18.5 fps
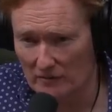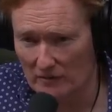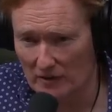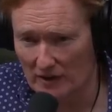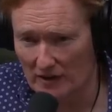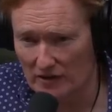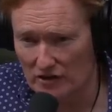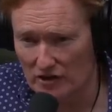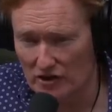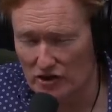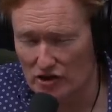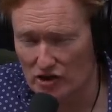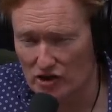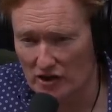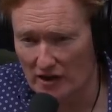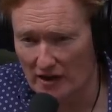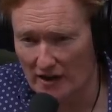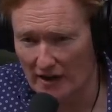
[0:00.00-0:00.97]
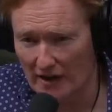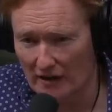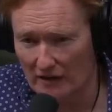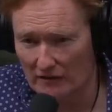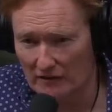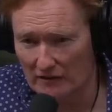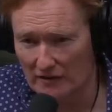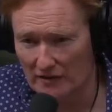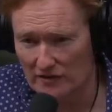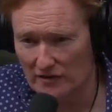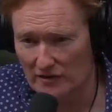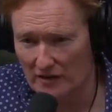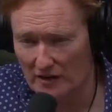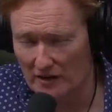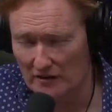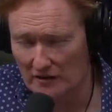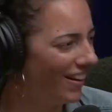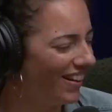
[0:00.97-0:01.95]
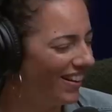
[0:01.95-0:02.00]
I just shit it out. It's
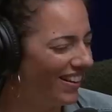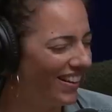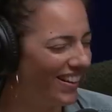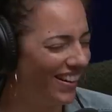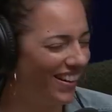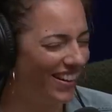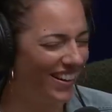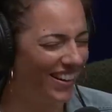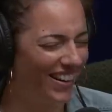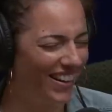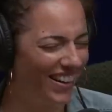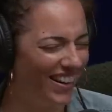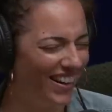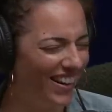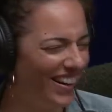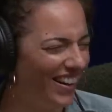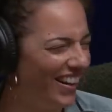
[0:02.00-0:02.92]
a clear, now it's a,